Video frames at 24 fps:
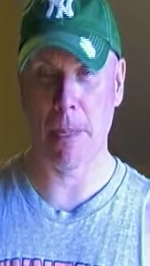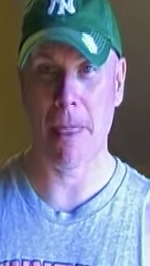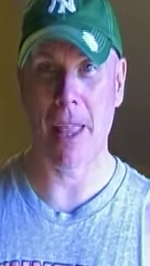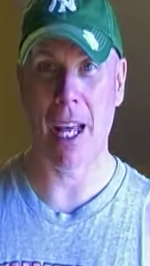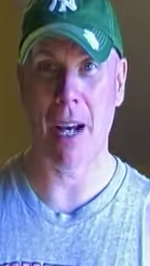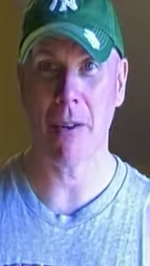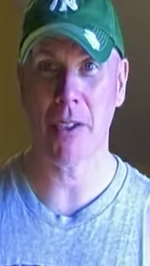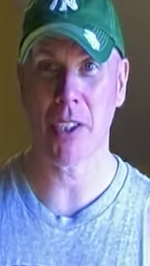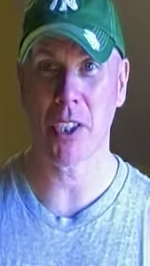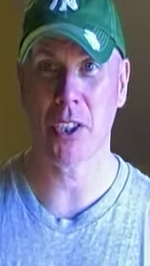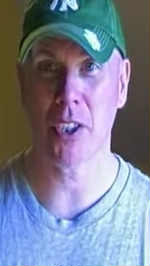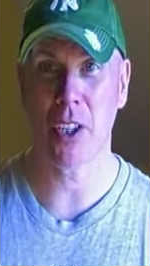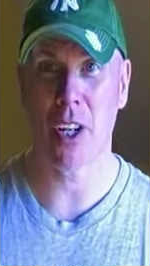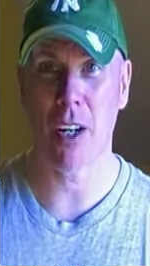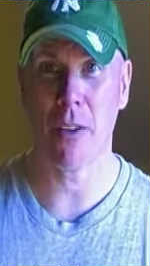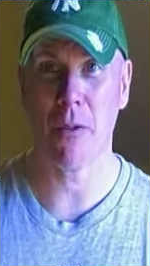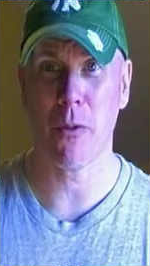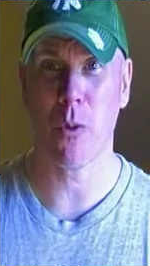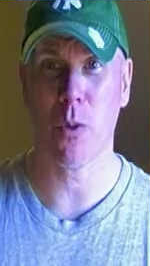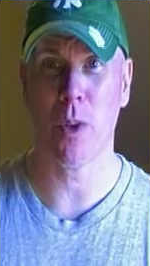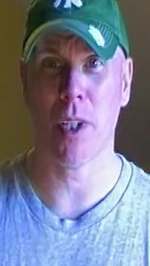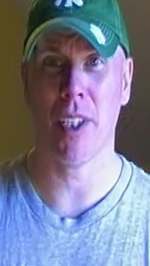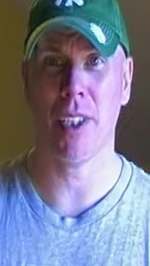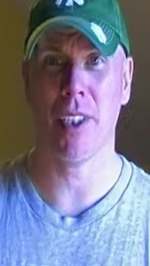That was a
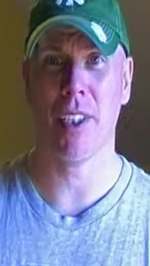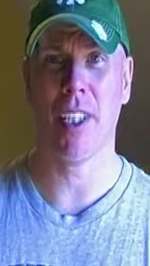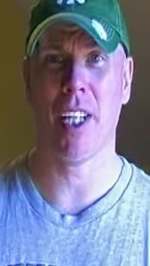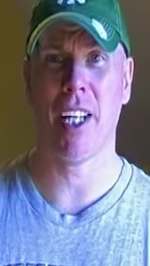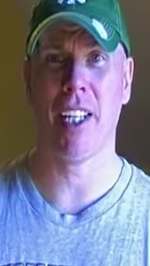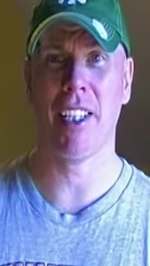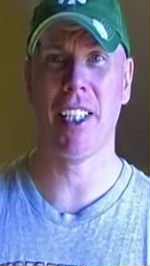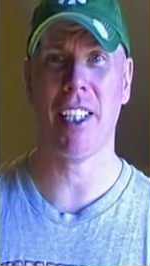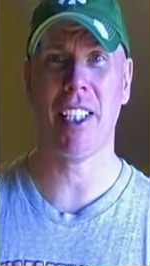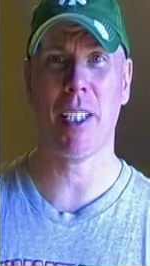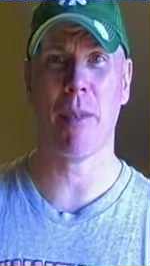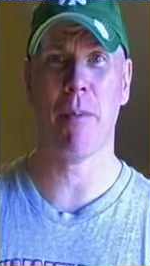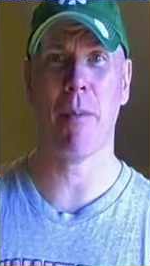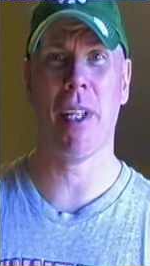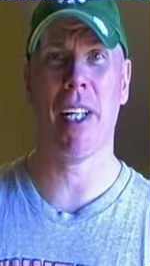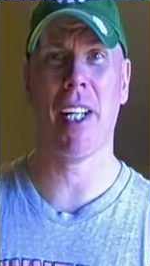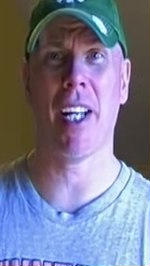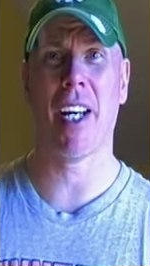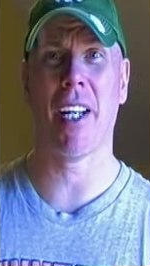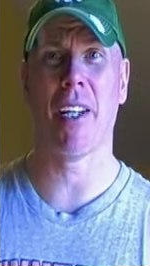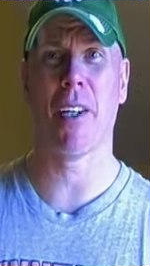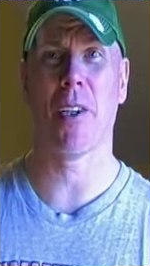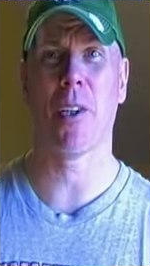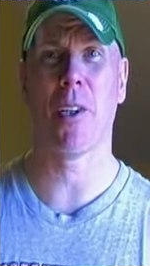tough one. I think the
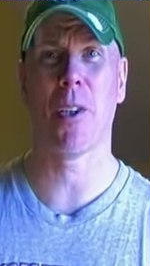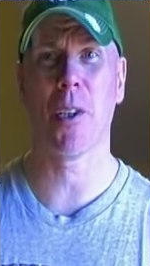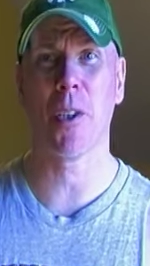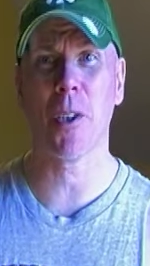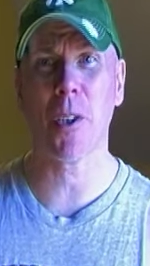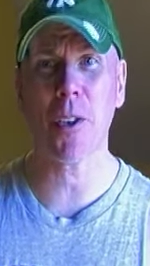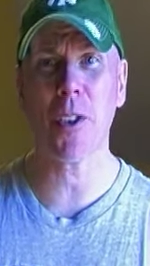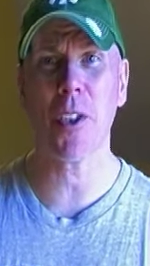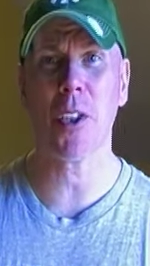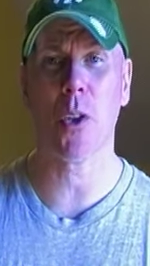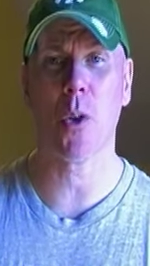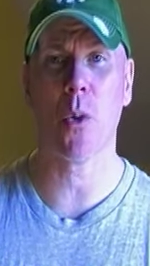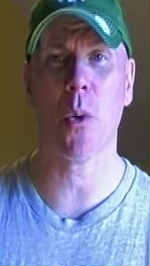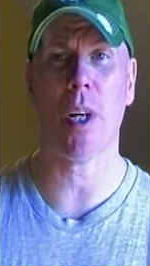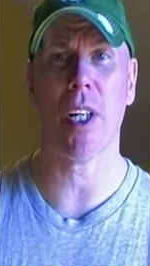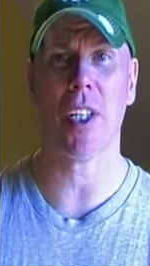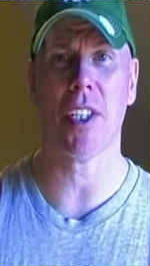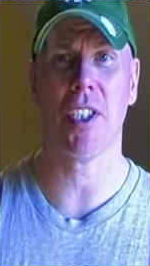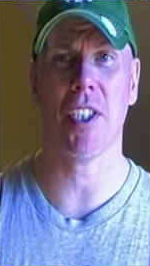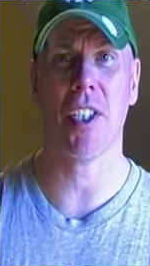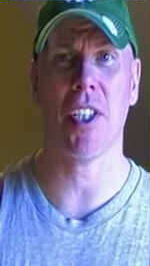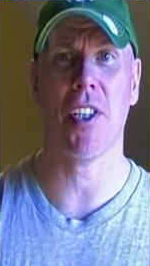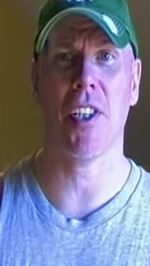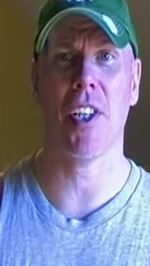minute I heard the
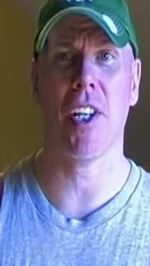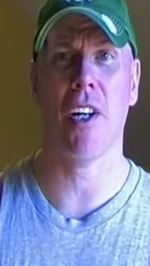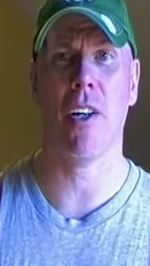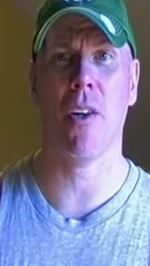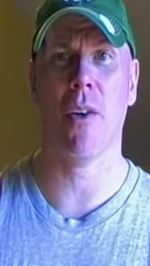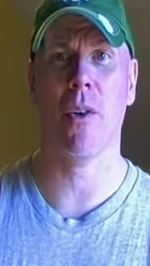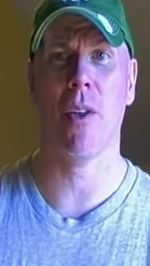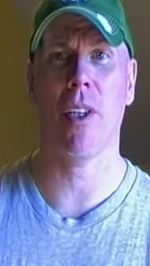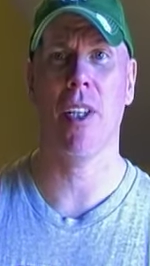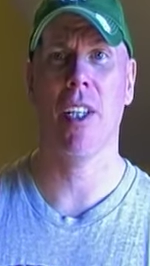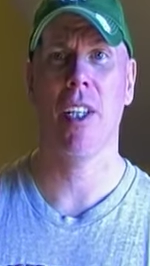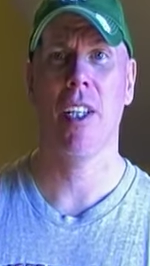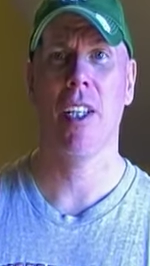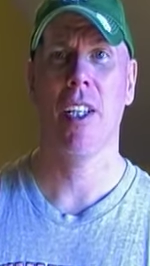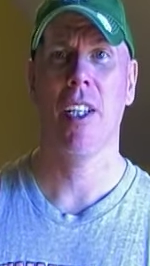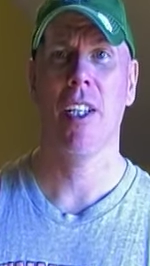question, though,